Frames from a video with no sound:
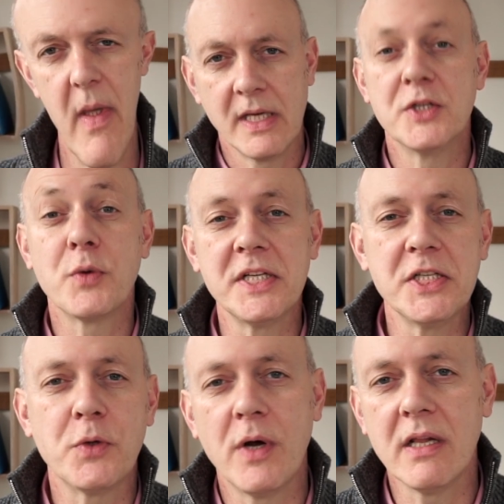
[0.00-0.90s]
In
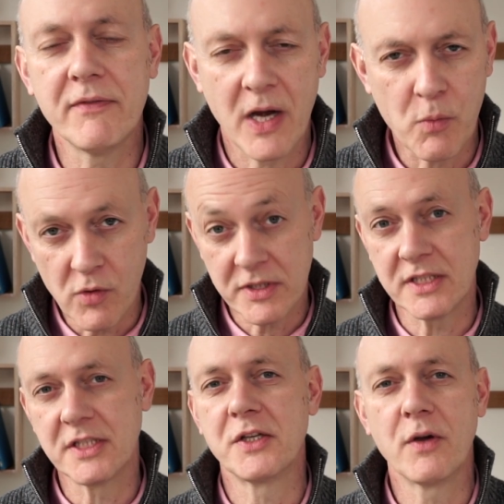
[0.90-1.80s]
2012, I walked
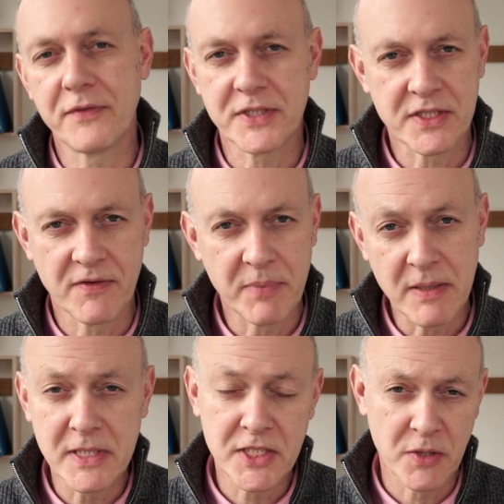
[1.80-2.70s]
into the offices of
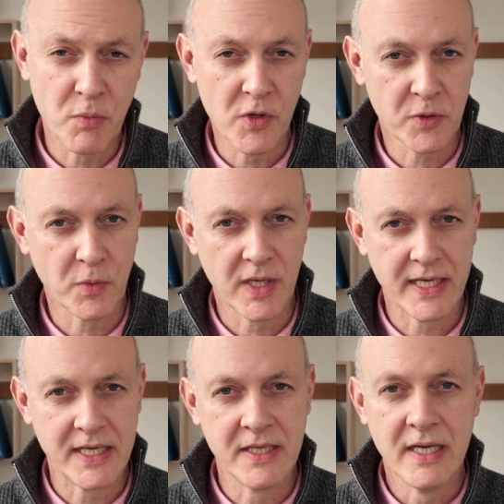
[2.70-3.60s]
BBC
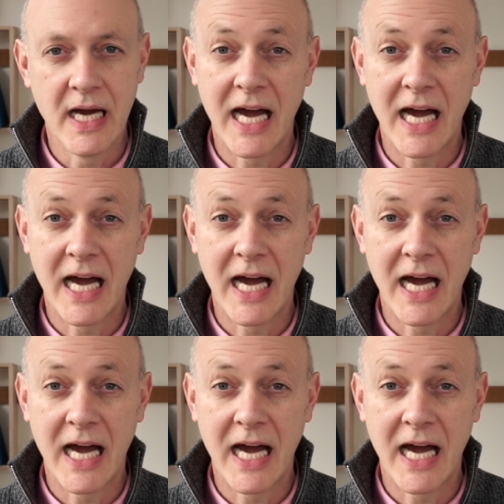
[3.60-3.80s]
Worldwide